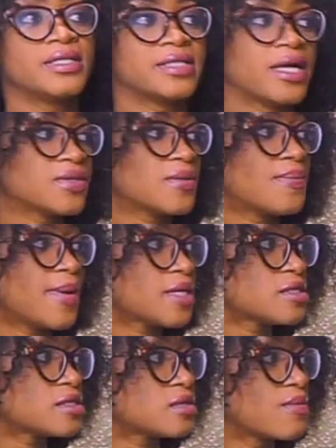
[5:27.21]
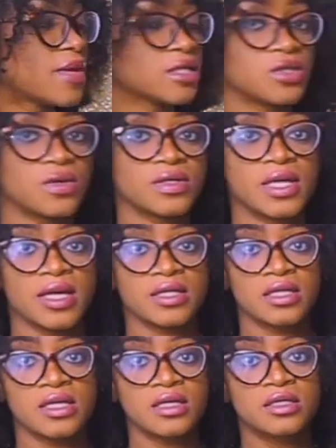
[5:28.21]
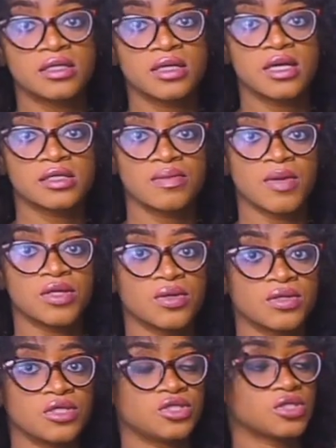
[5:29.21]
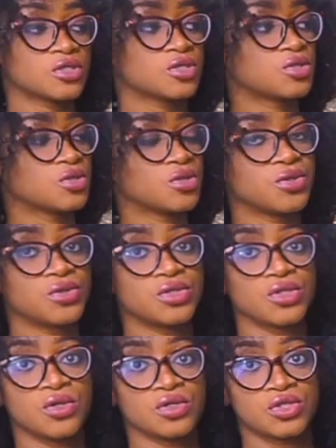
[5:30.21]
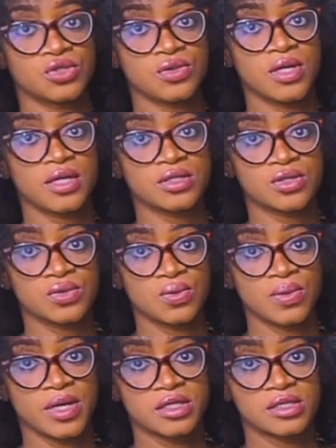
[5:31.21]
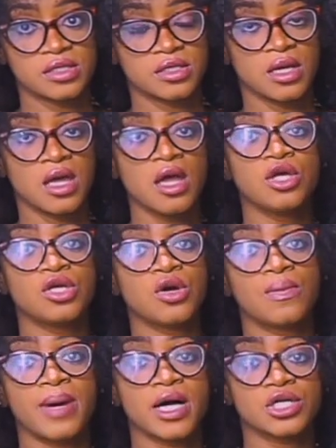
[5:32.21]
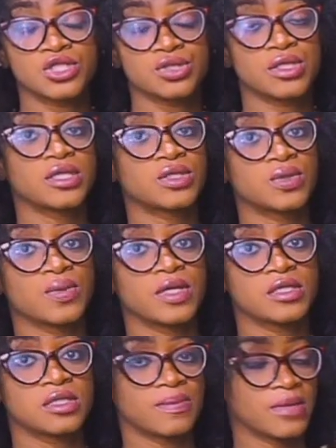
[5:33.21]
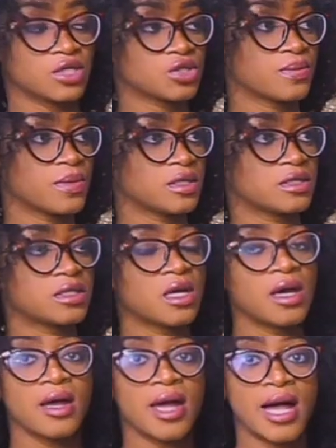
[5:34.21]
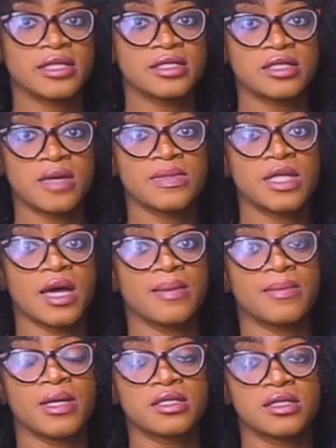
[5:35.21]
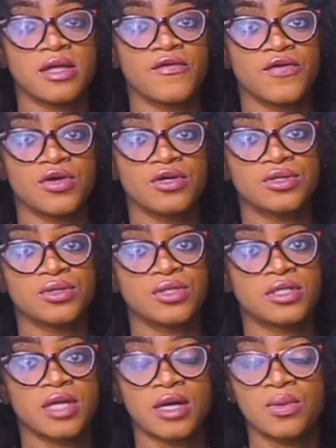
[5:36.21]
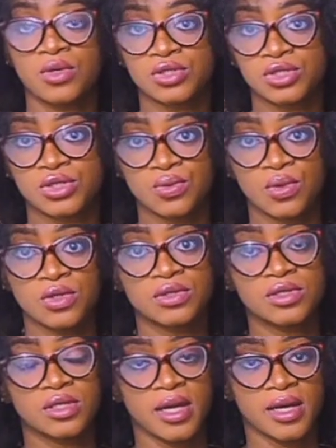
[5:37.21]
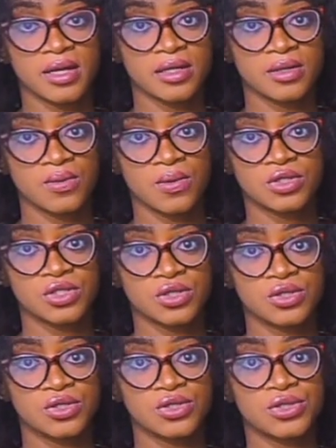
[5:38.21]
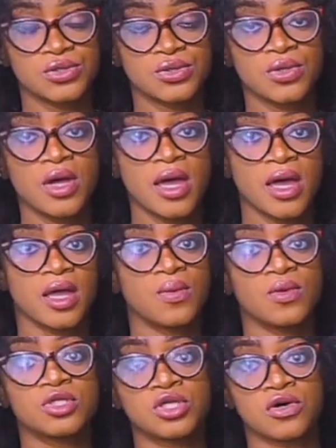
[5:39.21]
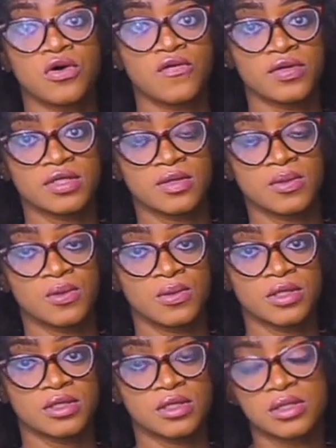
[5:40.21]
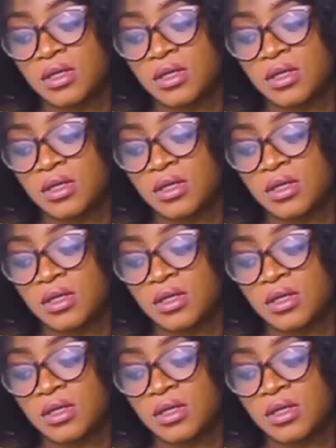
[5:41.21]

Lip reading: Now the best method and the easiest method is just to use your shoulder to waist, your back shoulder to waist measurement. At the same time, it's left for you to decide what you want and what you're used to and what you're comfortable with.